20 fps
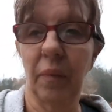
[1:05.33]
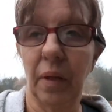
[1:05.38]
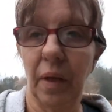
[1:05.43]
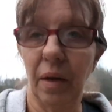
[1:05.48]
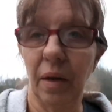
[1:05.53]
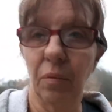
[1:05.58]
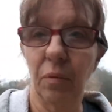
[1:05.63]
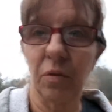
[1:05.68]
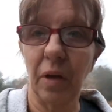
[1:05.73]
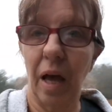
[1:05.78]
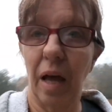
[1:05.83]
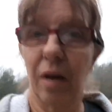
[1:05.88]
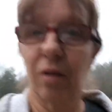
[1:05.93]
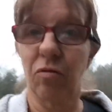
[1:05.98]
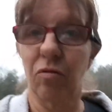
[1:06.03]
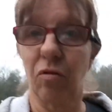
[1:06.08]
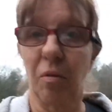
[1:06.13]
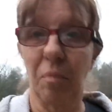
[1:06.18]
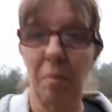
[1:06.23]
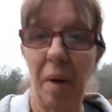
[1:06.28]
It was kind of
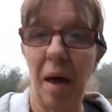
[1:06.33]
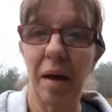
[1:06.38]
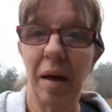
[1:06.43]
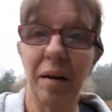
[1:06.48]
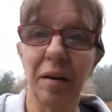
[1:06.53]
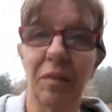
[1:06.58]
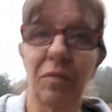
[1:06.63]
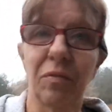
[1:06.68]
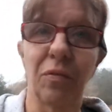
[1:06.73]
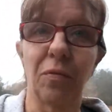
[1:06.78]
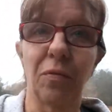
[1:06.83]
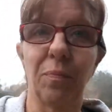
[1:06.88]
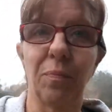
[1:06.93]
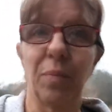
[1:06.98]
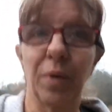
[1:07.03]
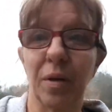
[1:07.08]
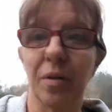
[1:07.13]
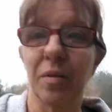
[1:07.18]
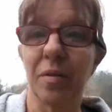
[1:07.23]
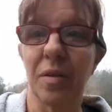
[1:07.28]
traumatic
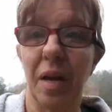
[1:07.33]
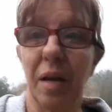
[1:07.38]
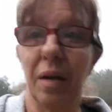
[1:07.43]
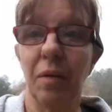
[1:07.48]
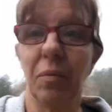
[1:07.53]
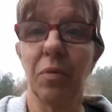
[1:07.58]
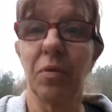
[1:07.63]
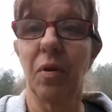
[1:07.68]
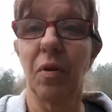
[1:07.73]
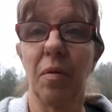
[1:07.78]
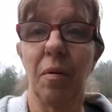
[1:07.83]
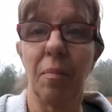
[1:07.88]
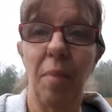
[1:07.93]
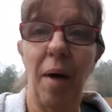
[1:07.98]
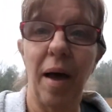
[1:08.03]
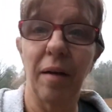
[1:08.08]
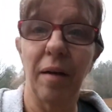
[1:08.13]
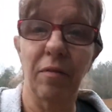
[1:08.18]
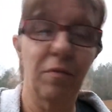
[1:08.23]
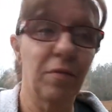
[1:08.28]
because Danny was on the
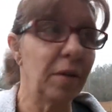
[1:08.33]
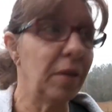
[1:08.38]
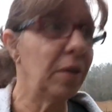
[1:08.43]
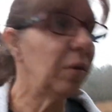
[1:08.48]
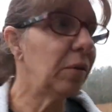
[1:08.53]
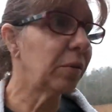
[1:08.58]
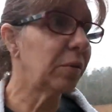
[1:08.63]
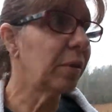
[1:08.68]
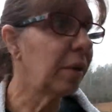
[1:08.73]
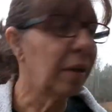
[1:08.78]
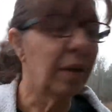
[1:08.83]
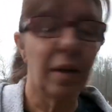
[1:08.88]
back field.